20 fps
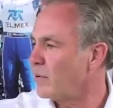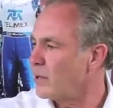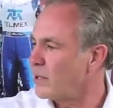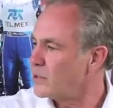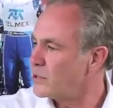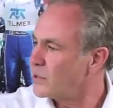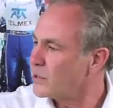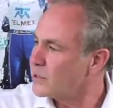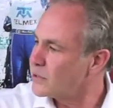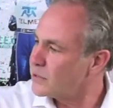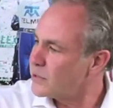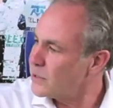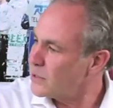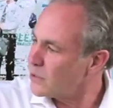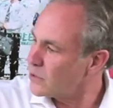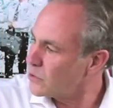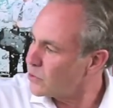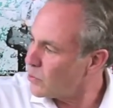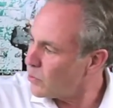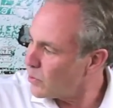And as you can see, the
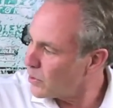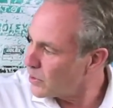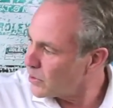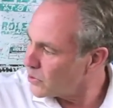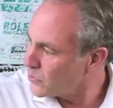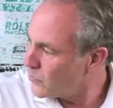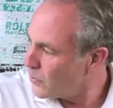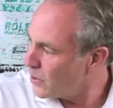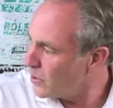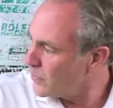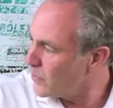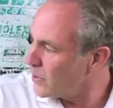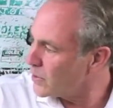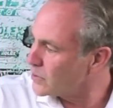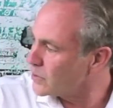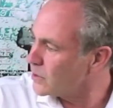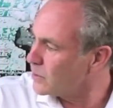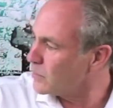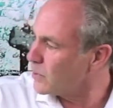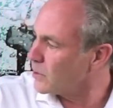torque is very, very
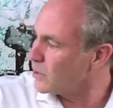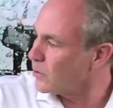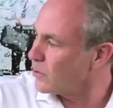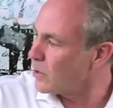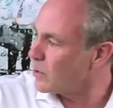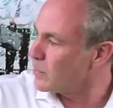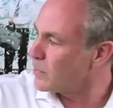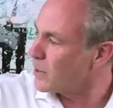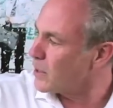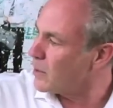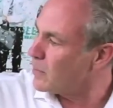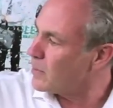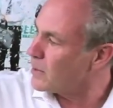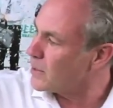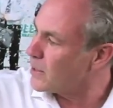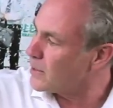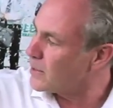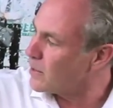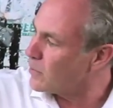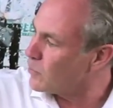similar at lower RPM, and
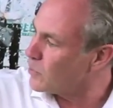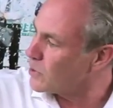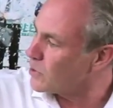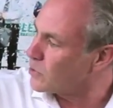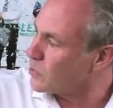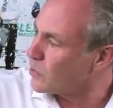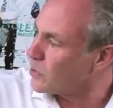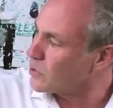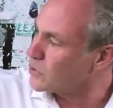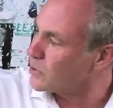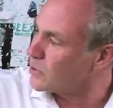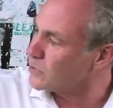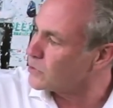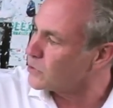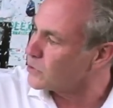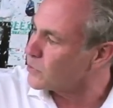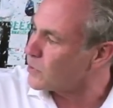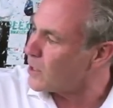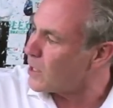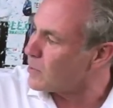then when the torque starts to
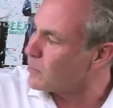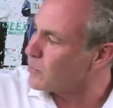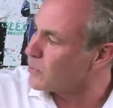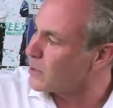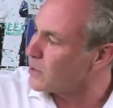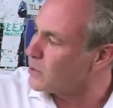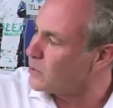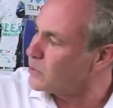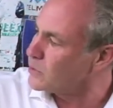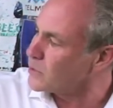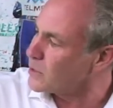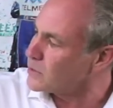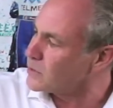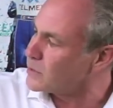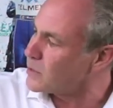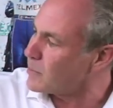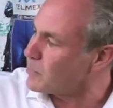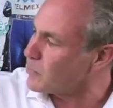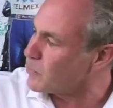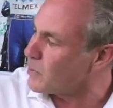drop, what they do is they
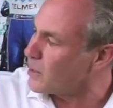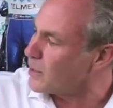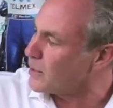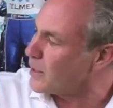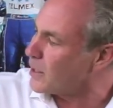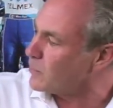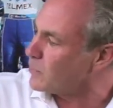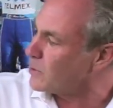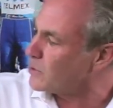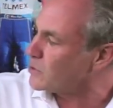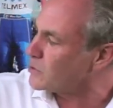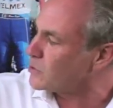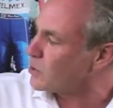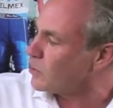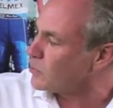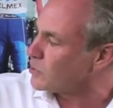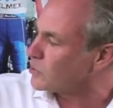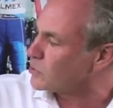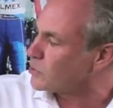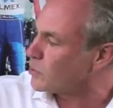separate and we just
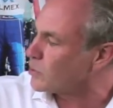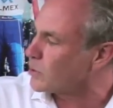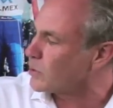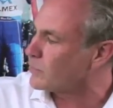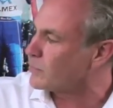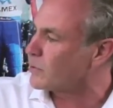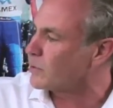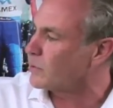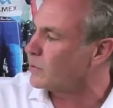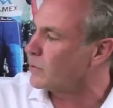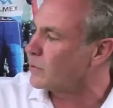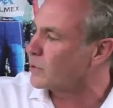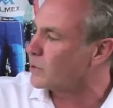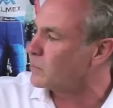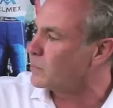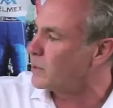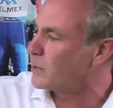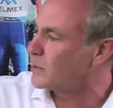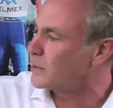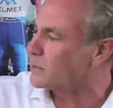hold the torque up for a longer
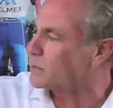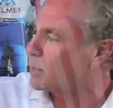period of